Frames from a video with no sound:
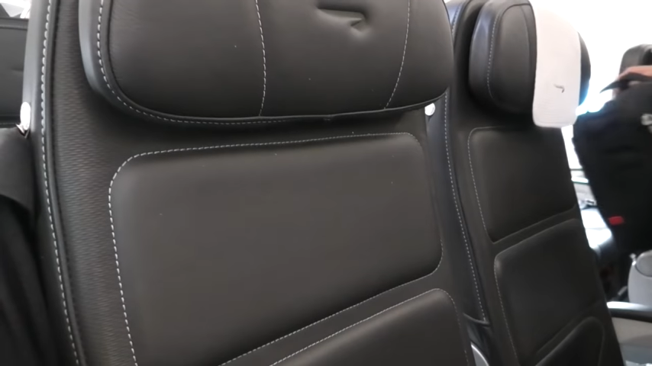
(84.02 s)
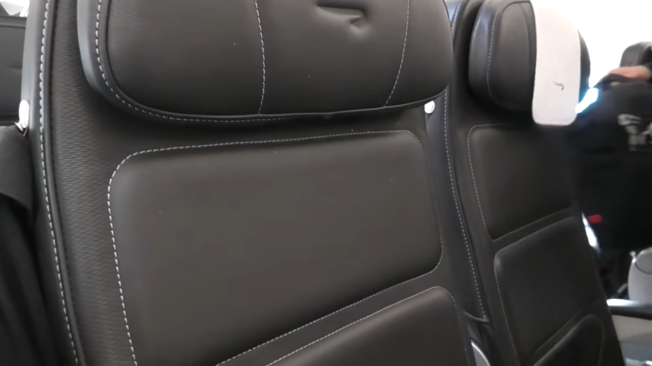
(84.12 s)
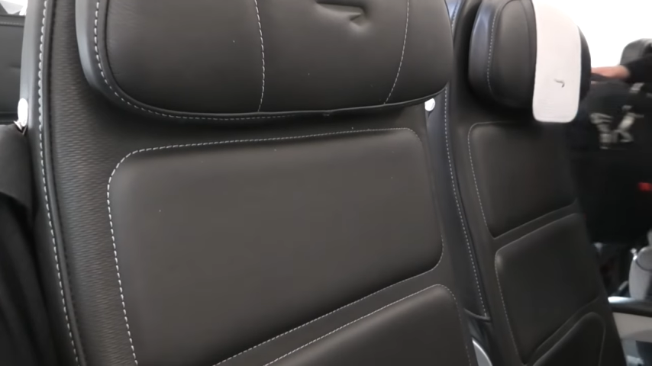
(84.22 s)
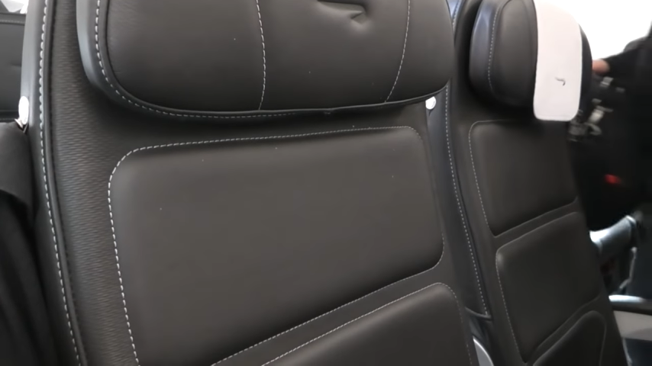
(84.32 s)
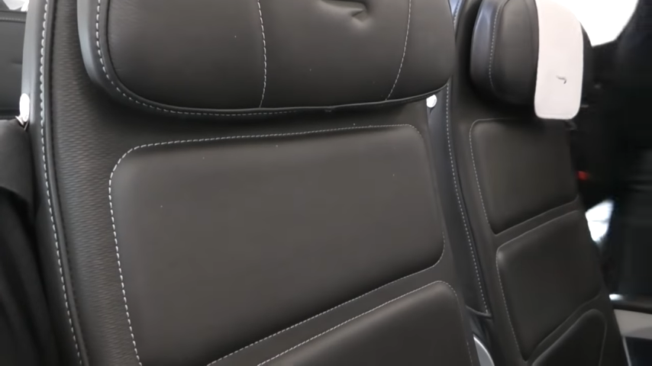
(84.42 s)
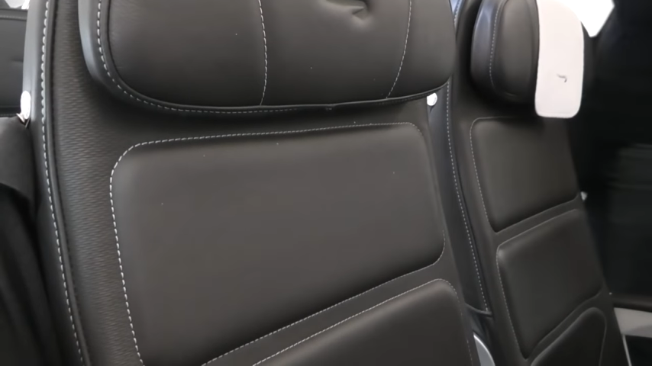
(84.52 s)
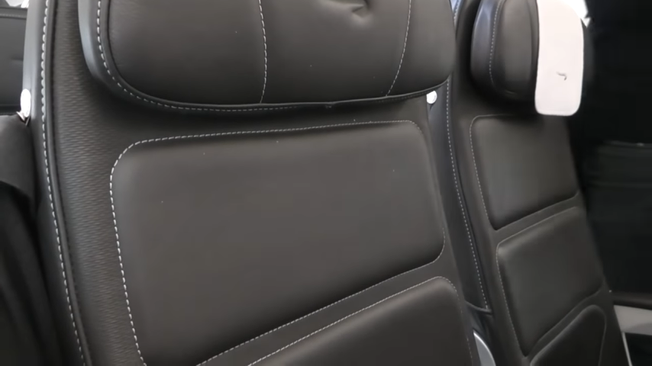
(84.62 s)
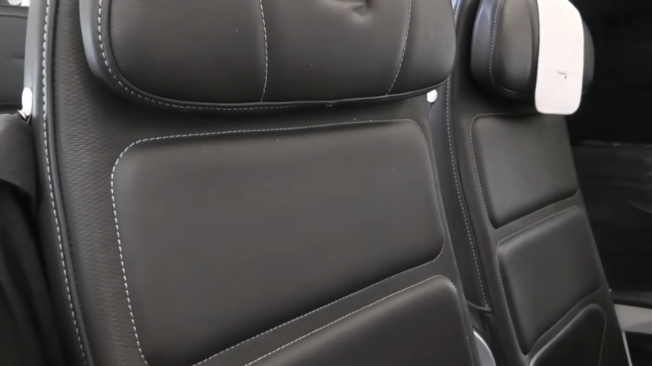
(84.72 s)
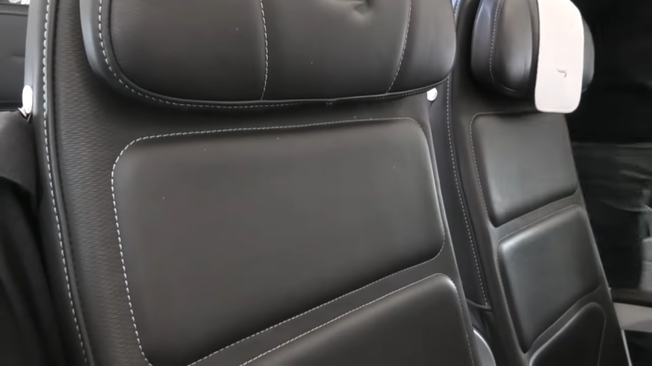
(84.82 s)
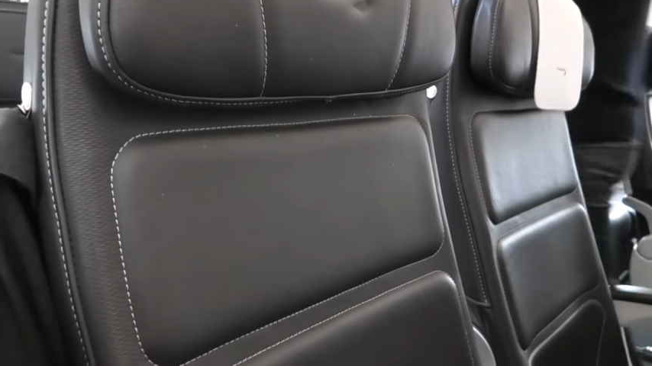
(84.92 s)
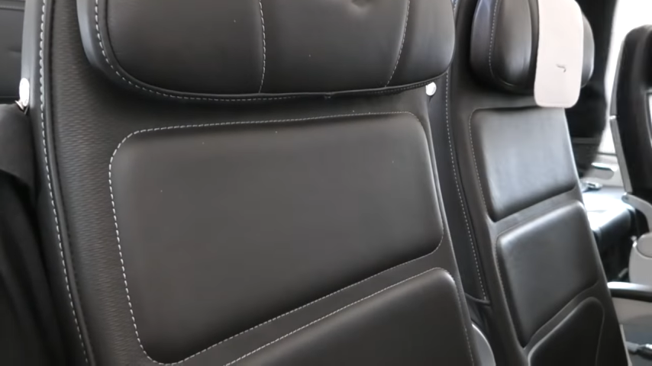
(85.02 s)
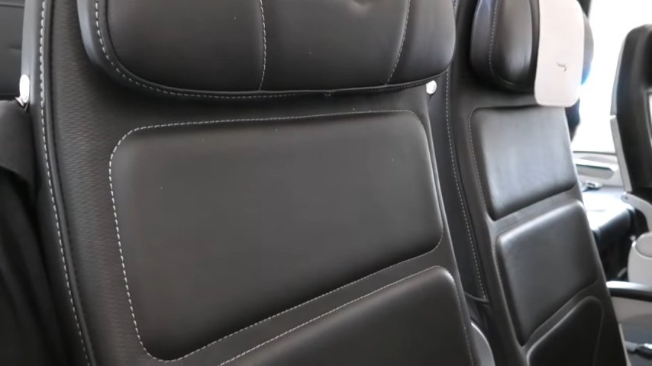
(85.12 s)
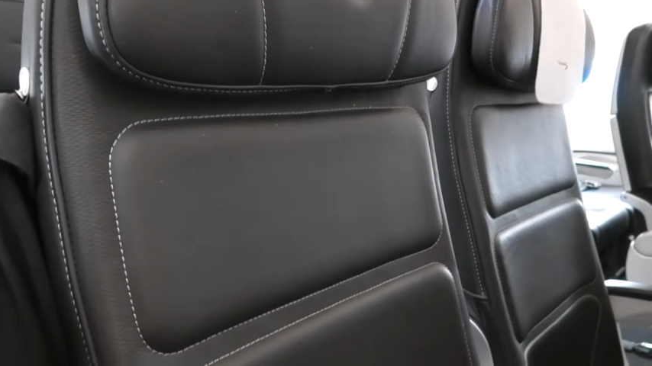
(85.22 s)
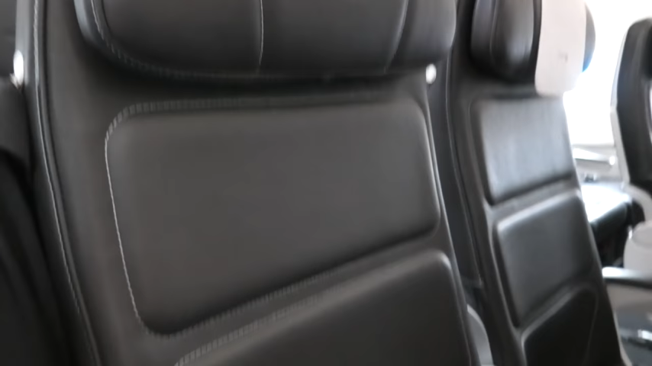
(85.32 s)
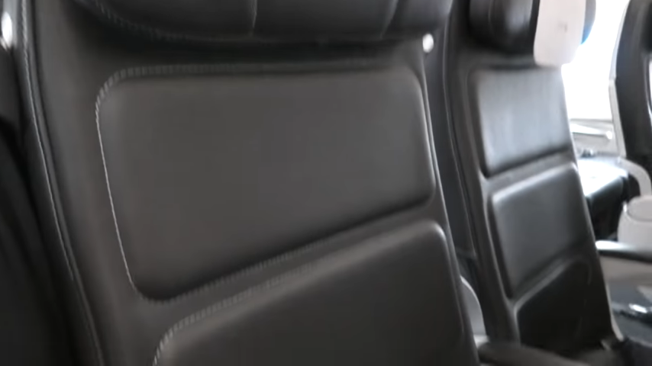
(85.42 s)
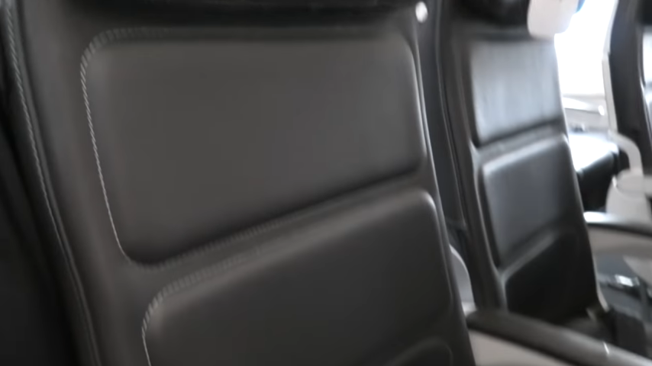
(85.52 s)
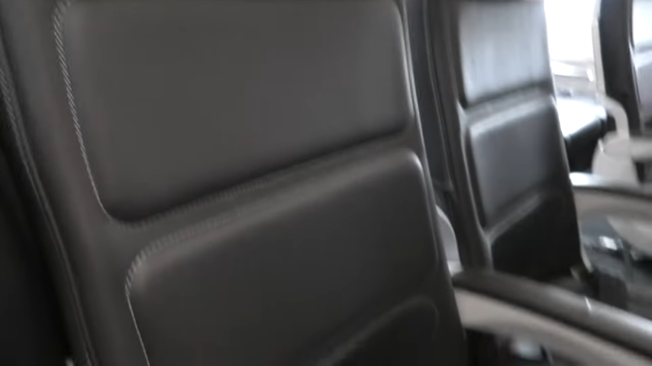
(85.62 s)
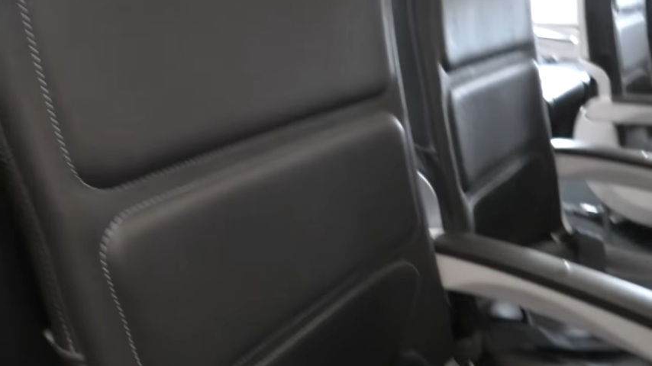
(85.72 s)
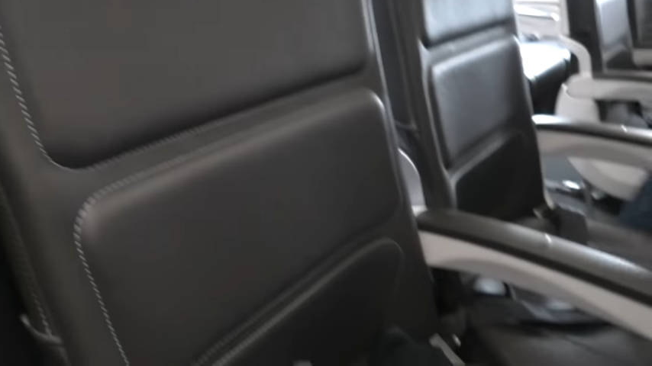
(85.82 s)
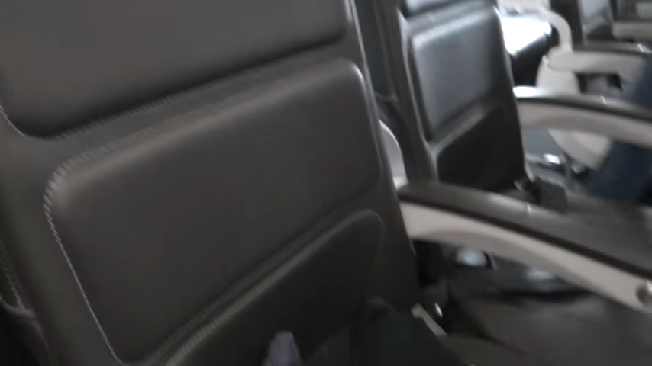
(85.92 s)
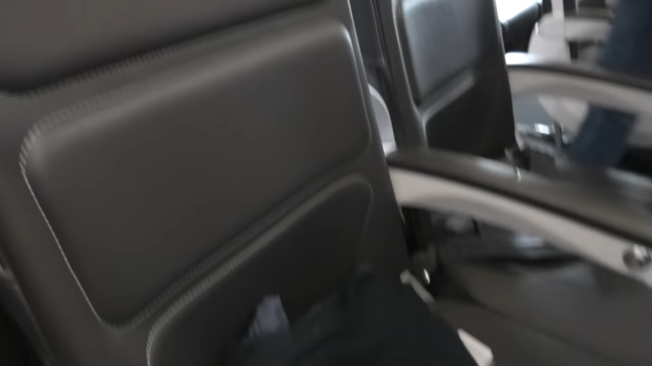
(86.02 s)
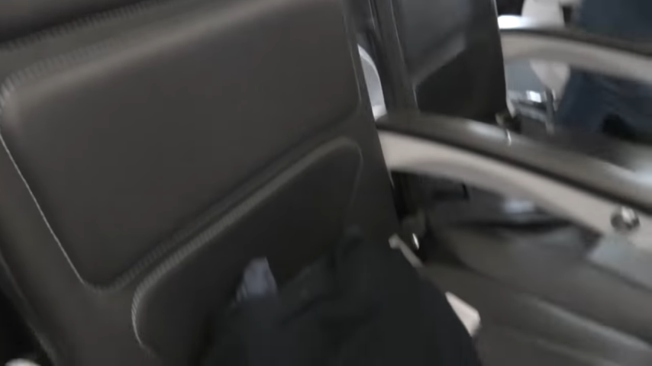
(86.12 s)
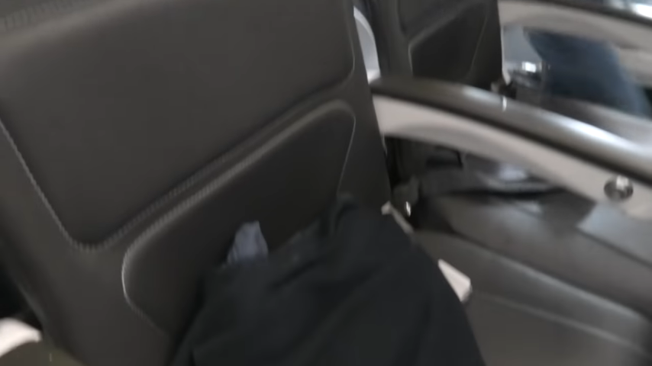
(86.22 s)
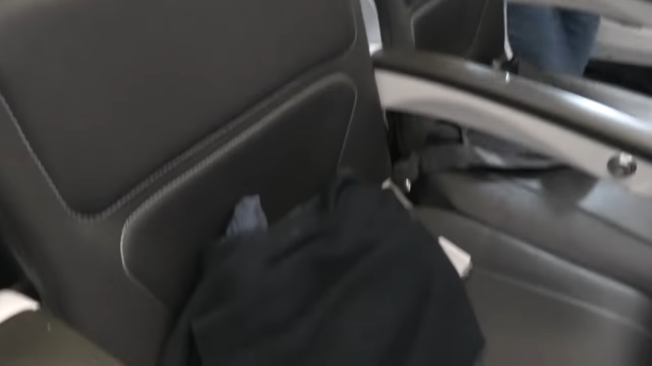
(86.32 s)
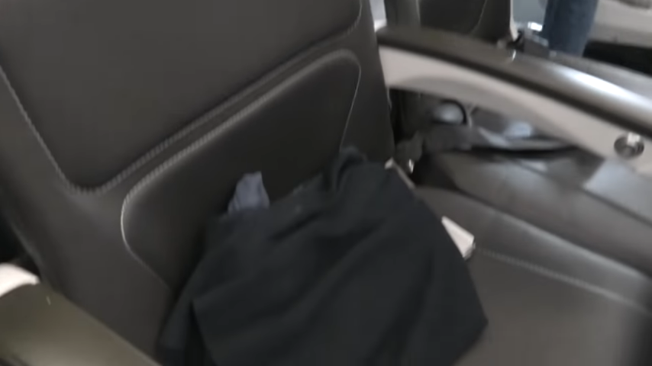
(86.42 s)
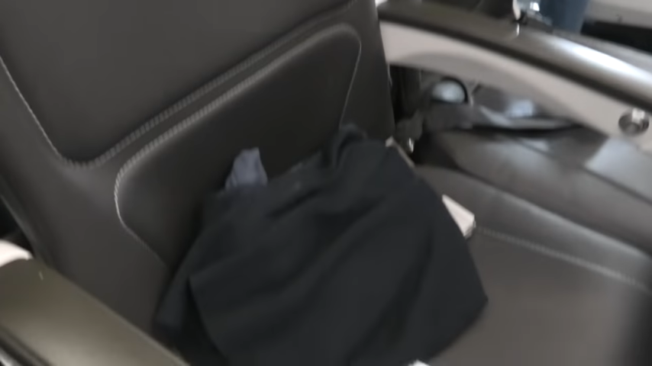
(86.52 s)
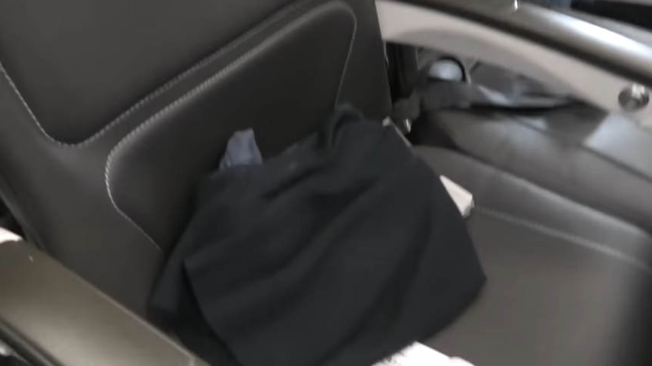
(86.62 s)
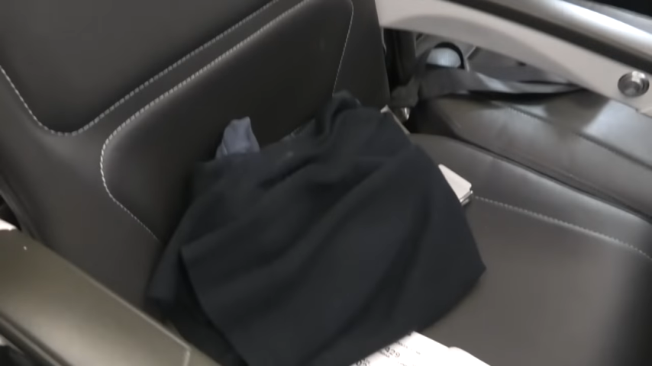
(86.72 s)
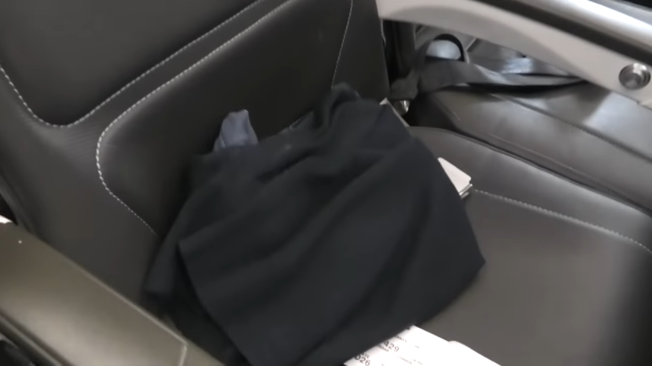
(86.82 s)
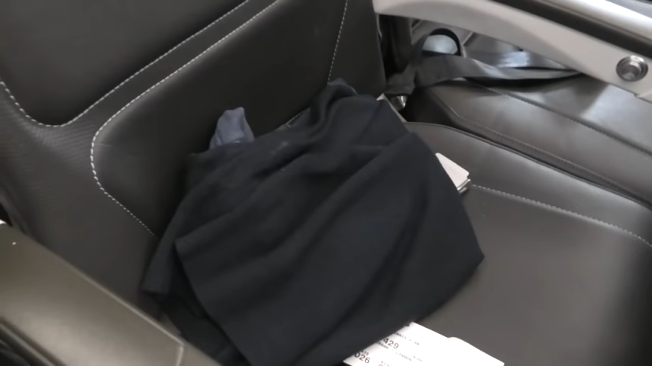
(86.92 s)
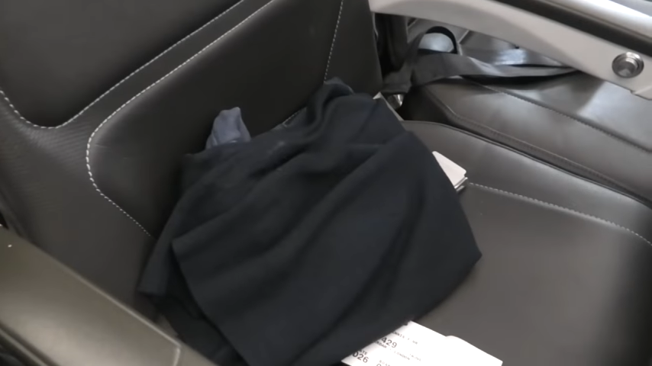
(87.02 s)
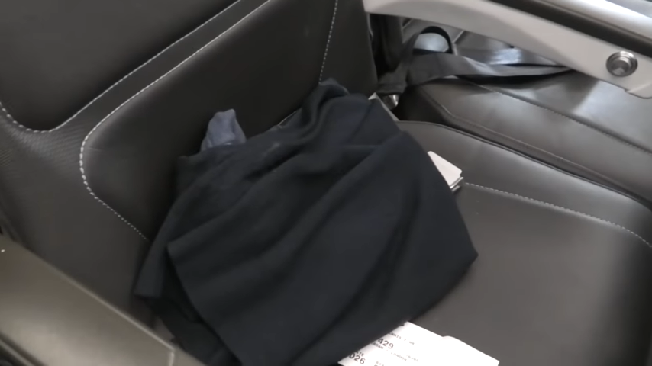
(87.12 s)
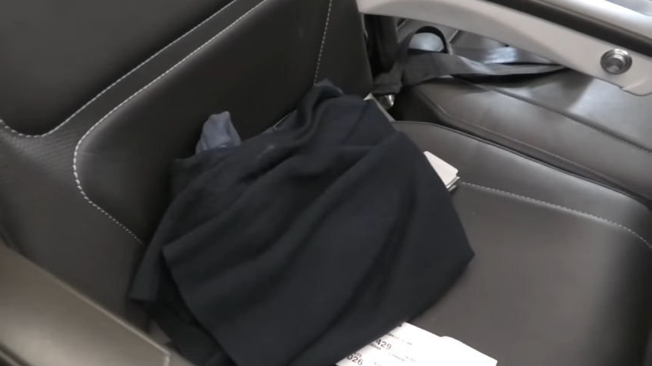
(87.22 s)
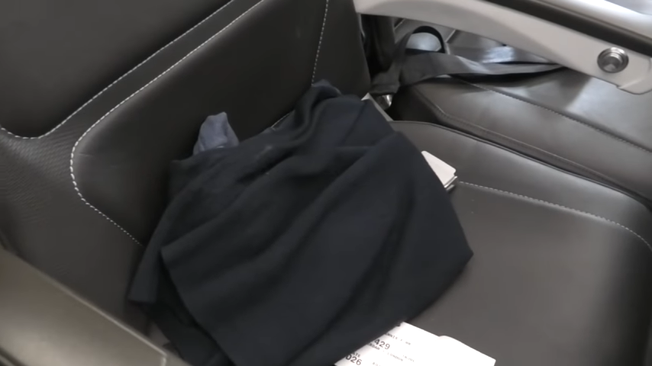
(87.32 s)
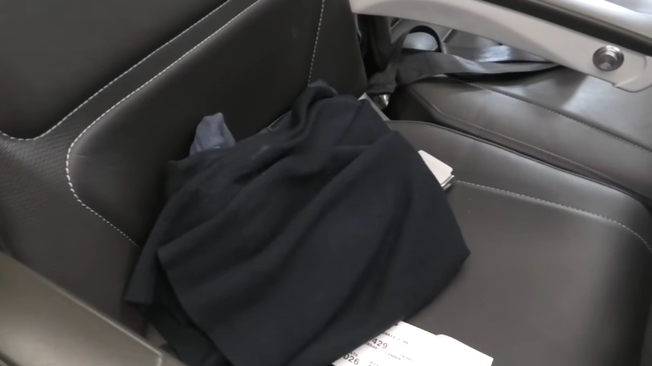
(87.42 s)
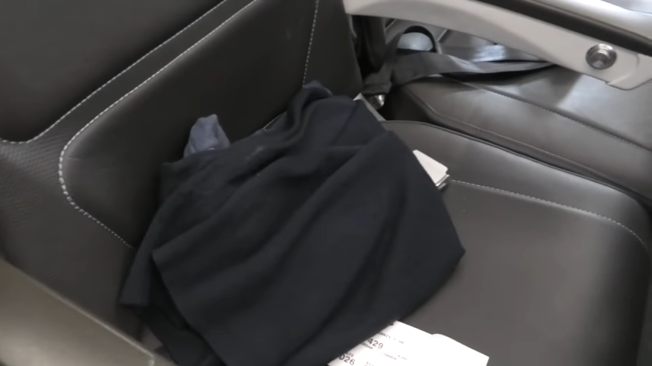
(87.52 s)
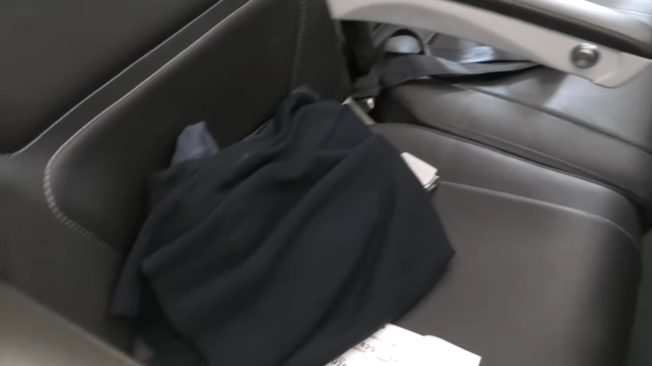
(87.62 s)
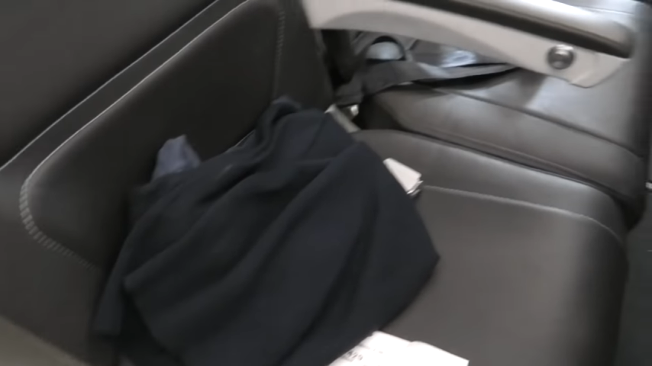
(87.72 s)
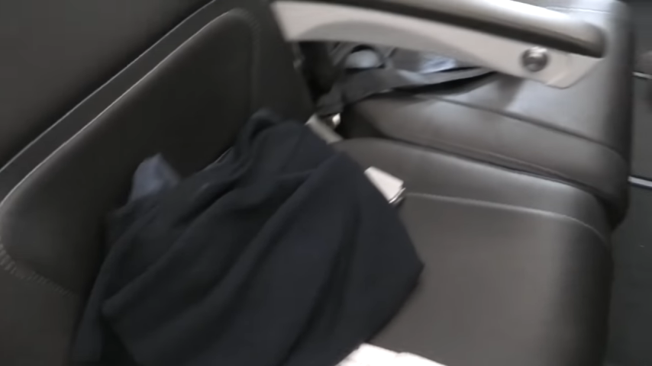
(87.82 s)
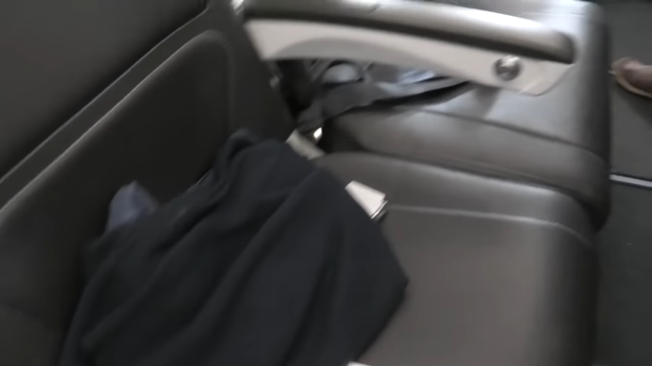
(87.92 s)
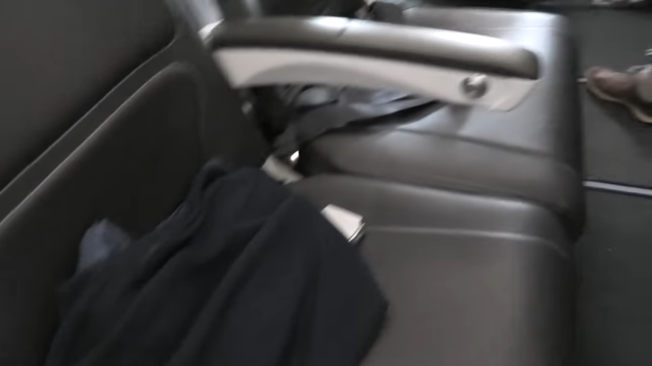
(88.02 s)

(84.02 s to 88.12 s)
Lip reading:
[unreadable: no face in view]